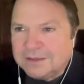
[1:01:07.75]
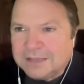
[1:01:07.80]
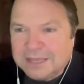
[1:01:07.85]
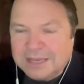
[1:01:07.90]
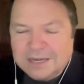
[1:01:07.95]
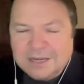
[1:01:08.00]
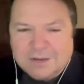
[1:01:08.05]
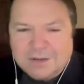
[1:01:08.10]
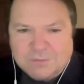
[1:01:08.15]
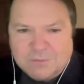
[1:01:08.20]

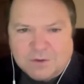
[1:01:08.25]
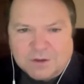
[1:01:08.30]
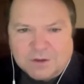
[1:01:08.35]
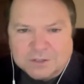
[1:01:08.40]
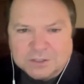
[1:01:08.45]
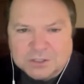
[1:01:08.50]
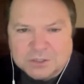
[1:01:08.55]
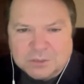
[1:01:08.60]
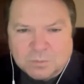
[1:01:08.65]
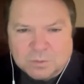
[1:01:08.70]
Kidney
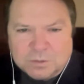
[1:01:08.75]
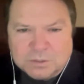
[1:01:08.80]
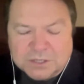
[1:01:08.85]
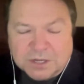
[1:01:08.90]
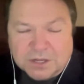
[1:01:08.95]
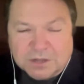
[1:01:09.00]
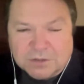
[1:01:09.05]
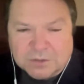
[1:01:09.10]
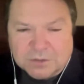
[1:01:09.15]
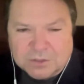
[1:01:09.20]
function
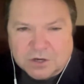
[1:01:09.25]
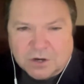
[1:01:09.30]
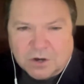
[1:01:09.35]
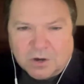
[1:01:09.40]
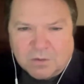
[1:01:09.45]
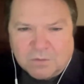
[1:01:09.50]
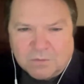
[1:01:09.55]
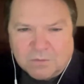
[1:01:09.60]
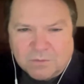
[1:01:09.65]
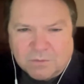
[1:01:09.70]
was a
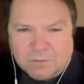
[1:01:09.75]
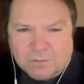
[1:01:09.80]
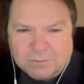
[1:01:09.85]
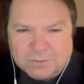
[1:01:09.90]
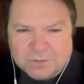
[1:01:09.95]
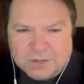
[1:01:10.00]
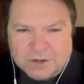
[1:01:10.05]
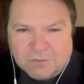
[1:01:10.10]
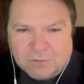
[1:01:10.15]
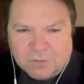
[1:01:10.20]
concern for
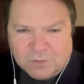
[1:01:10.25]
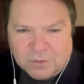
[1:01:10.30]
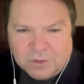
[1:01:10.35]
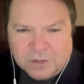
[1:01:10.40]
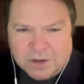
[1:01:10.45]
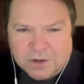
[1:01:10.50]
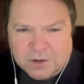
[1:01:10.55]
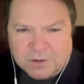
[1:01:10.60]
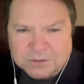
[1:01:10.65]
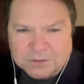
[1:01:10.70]
several
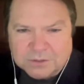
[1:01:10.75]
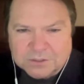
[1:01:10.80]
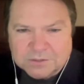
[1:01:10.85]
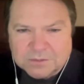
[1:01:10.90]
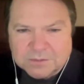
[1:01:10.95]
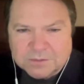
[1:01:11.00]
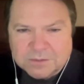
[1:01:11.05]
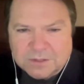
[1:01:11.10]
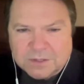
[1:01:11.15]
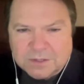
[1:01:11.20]
years.
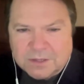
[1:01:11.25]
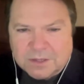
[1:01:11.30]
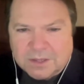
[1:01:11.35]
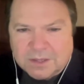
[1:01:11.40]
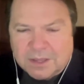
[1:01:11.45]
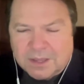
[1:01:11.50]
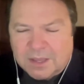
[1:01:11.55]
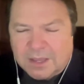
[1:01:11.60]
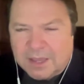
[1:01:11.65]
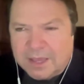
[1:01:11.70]

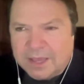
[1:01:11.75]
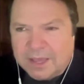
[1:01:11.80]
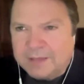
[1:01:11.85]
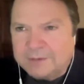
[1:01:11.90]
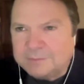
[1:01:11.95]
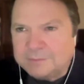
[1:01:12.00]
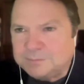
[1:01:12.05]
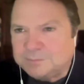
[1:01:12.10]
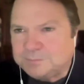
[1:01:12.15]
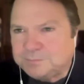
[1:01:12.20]

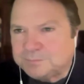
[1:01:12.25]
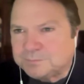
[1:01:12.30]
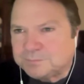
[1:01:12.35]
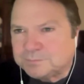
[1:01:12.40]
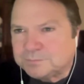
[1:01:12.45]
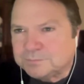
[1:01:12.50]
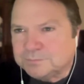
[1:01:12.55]
And